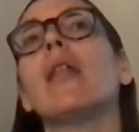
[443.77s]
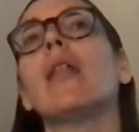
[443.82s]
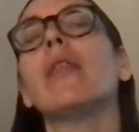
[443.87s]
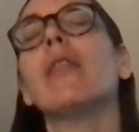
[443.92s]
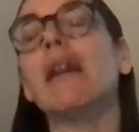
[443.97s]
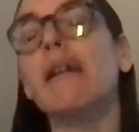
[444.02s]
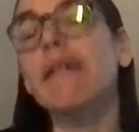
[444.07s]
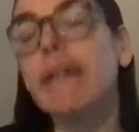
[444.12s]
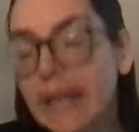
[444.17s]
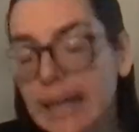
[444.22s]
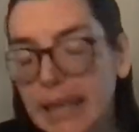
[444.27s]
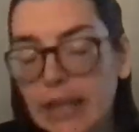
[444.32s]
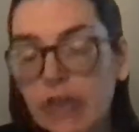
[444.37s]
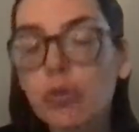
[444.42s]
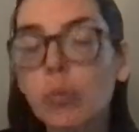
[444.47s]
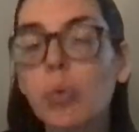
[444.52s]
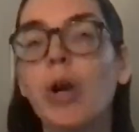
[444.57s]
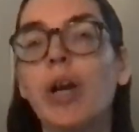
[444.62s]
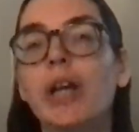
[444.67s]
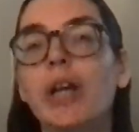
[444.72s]
that are
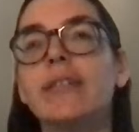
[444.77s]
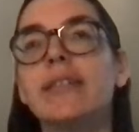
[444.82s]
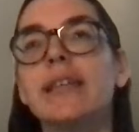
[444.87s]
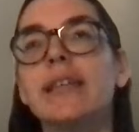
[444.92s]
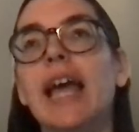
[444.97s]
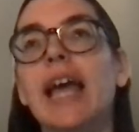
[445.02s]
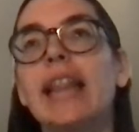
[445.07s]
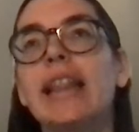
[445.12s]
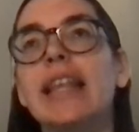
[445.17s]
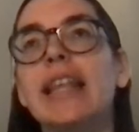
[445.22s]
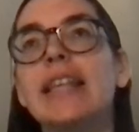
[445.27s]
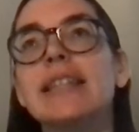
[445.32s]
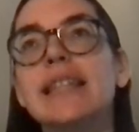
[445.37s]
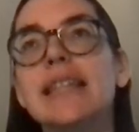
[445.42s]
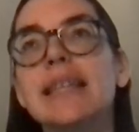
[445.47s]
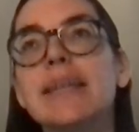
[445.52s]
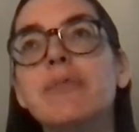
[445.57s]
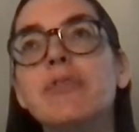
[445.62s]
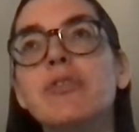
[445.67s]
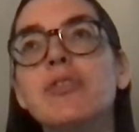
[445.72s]
English words, and they
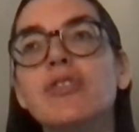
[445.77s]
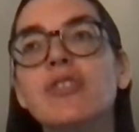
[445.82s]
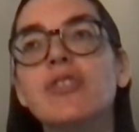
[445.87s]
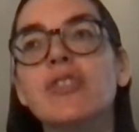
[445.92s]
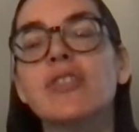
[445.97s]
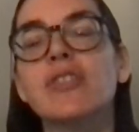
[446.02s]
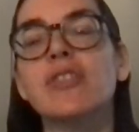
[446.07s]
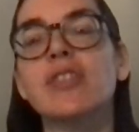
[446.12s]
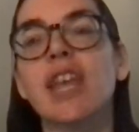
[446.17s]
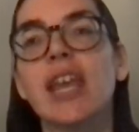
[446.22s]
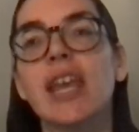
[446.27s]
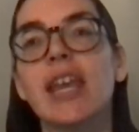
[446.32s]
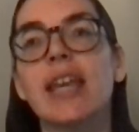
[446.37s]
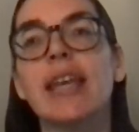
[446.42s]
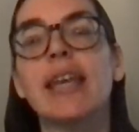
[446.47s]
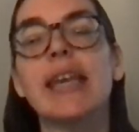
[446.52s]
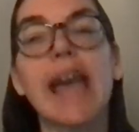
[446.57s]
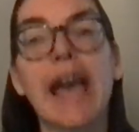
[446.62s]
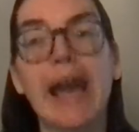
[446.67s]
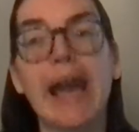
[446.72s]
seem to just take
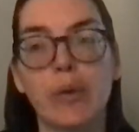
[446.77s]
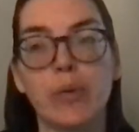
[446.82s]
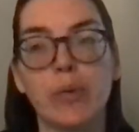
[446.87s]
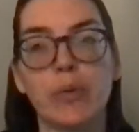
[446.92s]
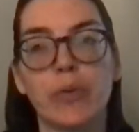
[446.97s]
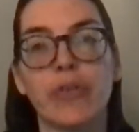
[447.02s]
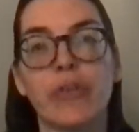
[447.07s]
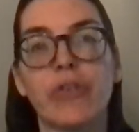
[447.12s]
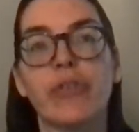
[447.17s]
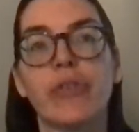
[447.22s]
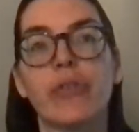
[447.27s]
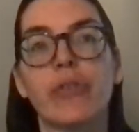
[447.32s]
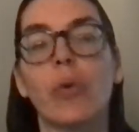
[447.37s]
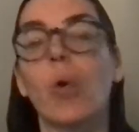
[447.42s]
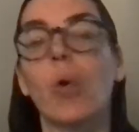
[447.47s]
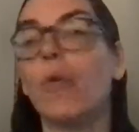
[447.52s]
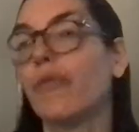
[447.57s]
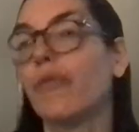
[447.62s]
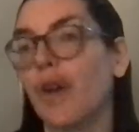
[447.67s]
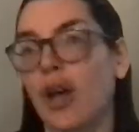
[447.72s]
nouns
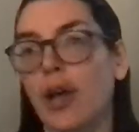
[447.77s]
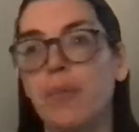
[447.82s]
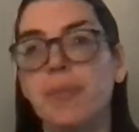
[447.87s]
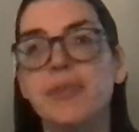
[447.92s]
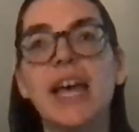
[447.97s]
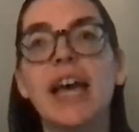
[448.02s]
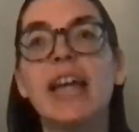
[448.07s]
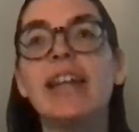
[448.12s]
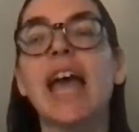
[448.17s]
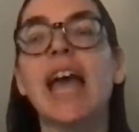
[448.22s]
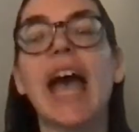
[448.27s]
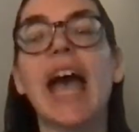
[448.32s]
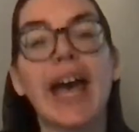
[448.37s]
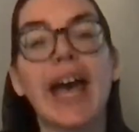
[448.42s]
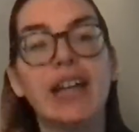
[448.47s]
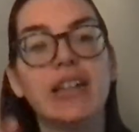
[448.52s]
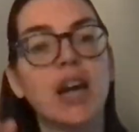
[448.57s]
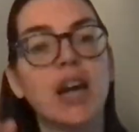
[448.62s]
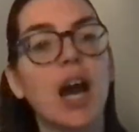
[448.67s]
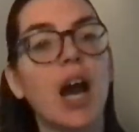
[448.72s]
or verbs and
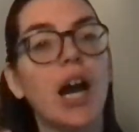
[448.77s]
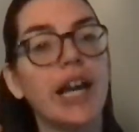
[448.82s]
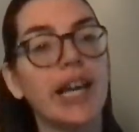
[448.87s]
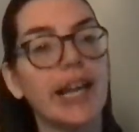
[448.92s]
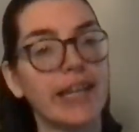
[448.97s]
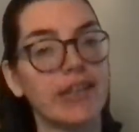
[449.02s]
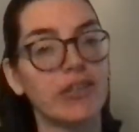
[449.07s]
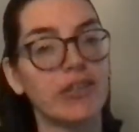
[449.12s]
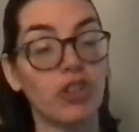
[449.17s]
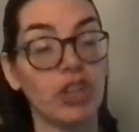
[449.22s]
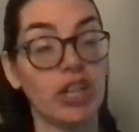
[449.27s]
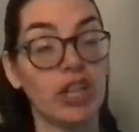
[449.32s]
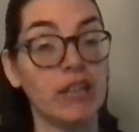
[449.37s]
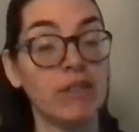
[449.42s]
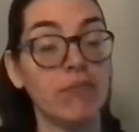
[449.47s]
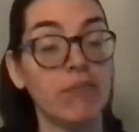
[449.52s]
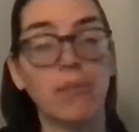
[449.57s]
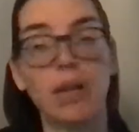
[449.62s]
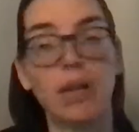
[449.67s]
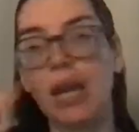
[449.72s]
add
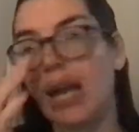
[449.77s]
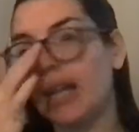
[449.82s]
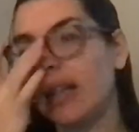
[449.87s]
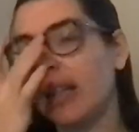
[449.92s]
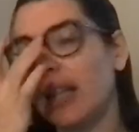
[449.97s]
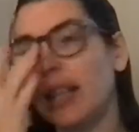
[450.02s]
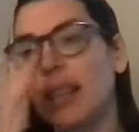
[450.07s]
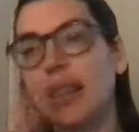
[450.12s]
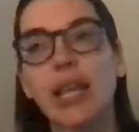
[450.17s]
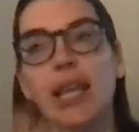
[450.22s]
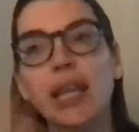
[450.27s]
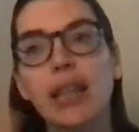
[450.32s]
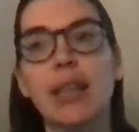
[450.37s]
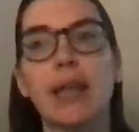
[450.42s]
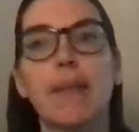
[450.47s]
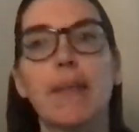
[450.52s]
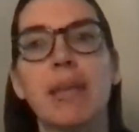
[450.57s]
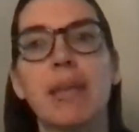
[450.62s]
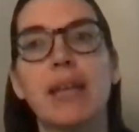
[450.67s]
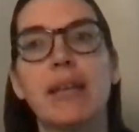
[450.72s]
ing, and they think
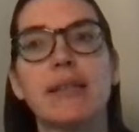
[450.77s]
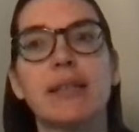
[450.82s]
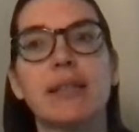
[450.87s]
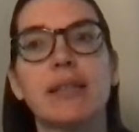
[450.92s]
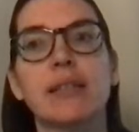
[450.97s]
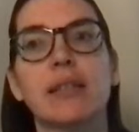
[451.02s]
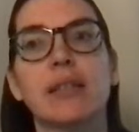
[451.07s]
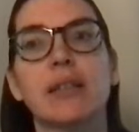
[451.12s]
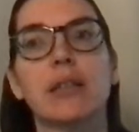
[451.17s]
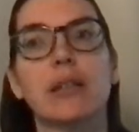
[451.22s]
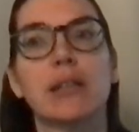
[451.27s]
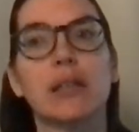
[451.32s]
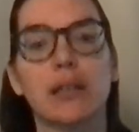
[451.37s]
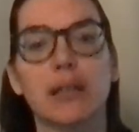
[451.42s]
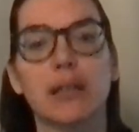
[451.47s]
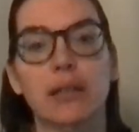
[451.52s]
that makes it a